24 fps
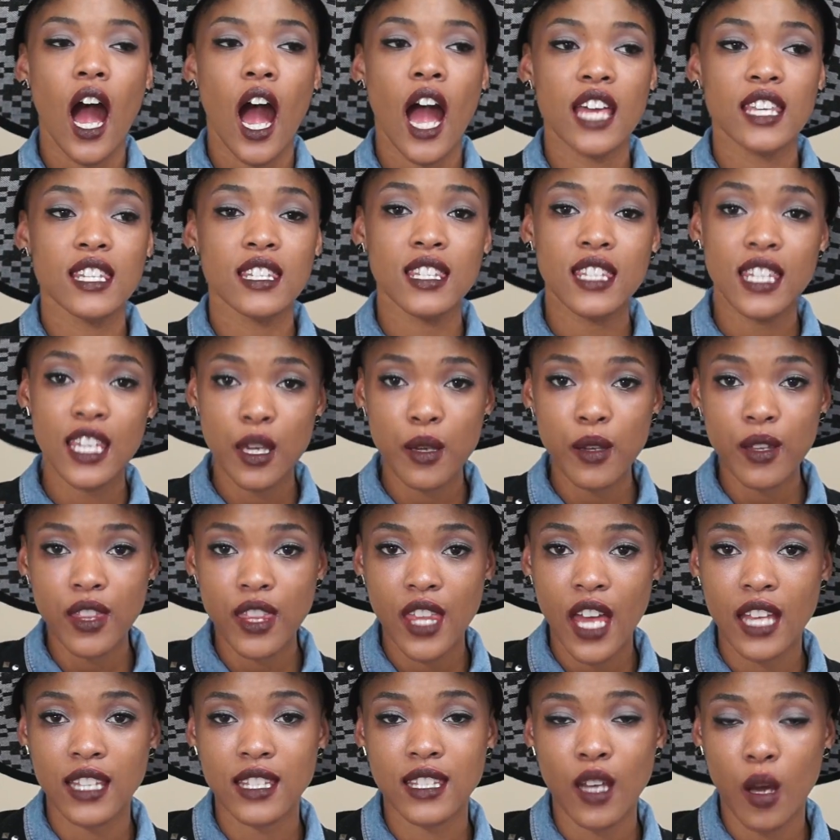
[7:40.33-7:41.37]
I see
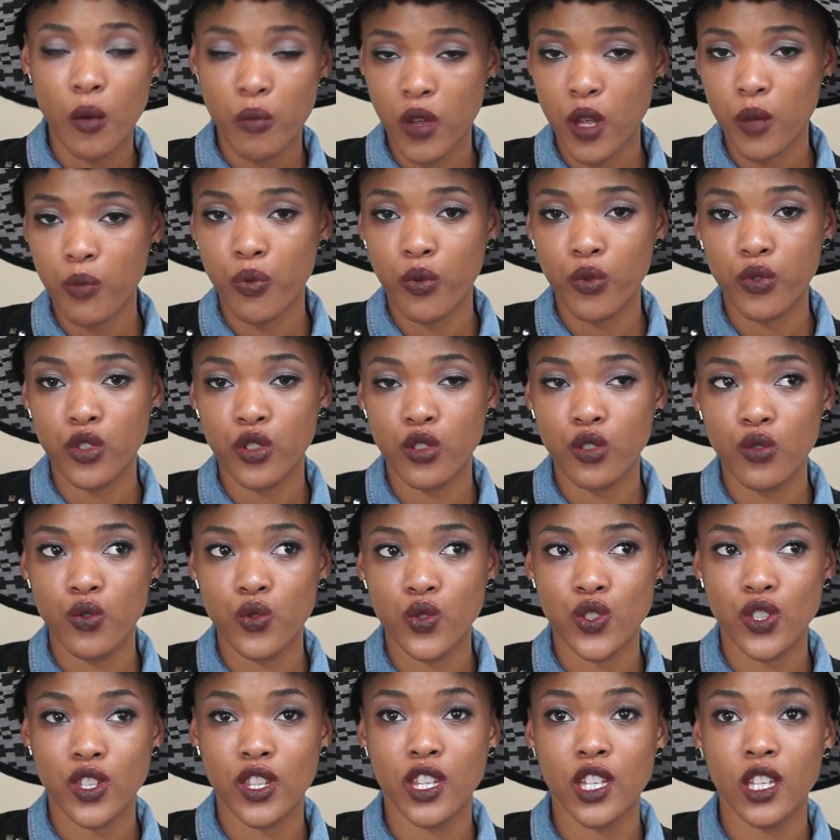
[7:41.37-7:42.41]
that some people
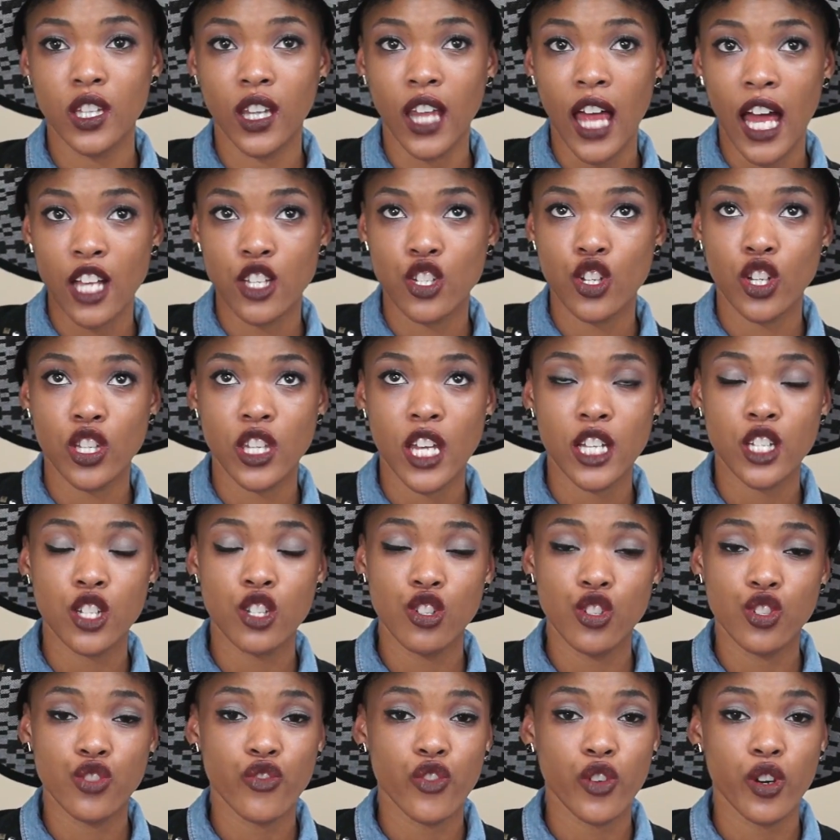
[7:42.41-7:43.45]
use the latch hook
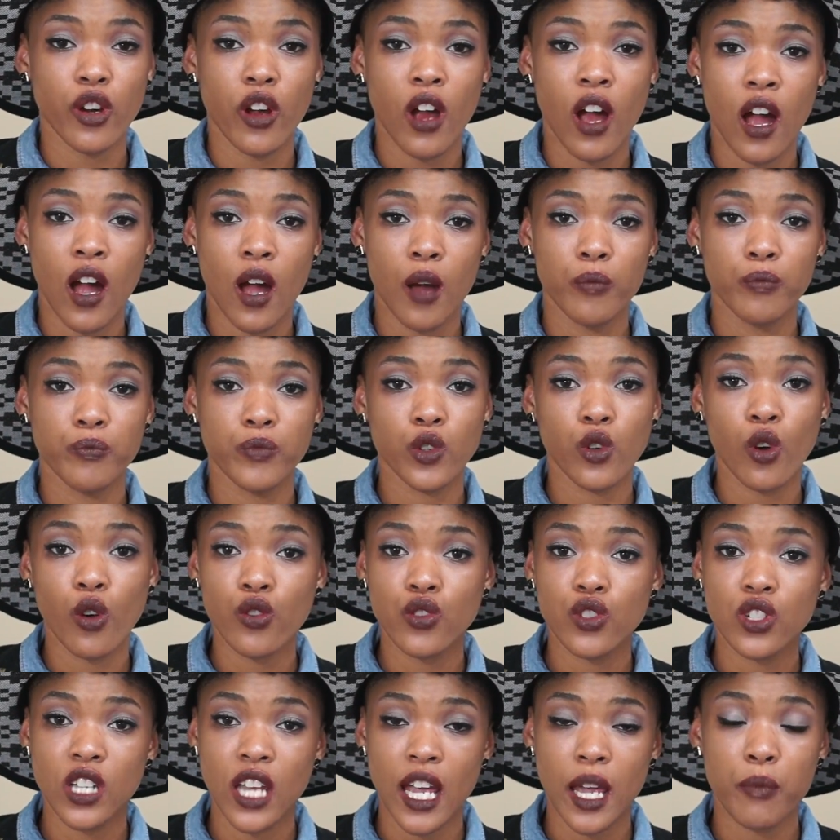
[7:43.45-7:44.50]
that's used for
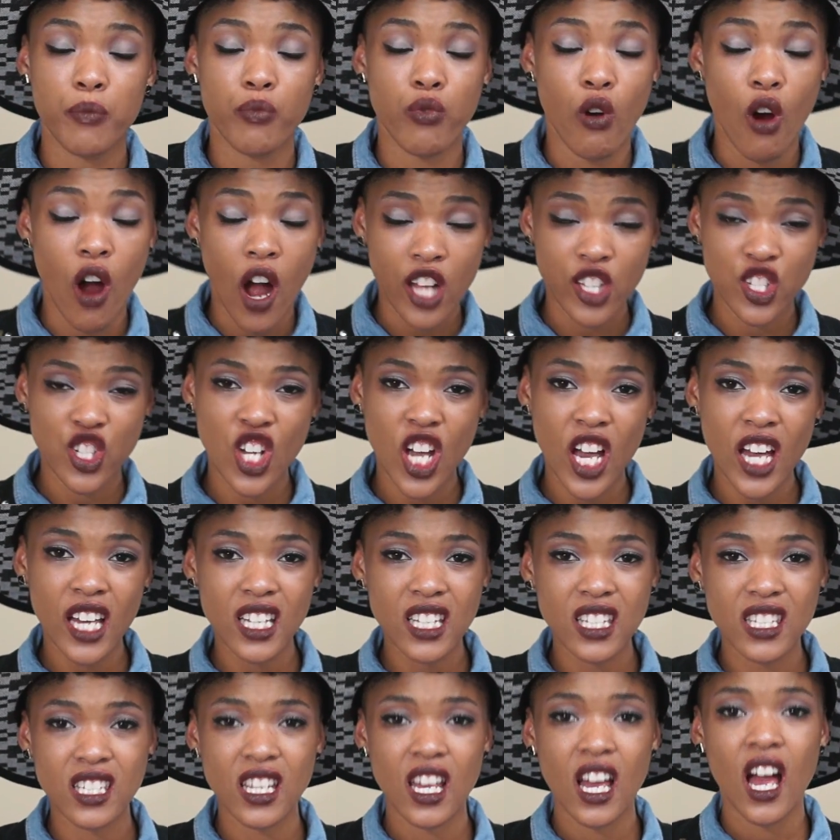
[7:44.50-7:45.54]
crochet
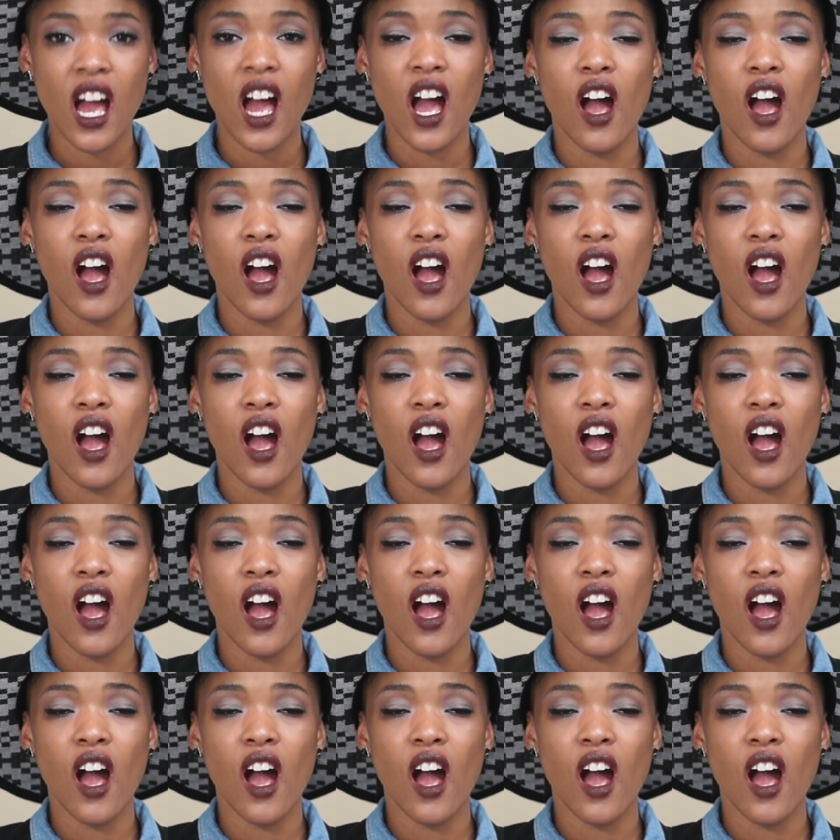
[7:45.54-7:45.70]
projects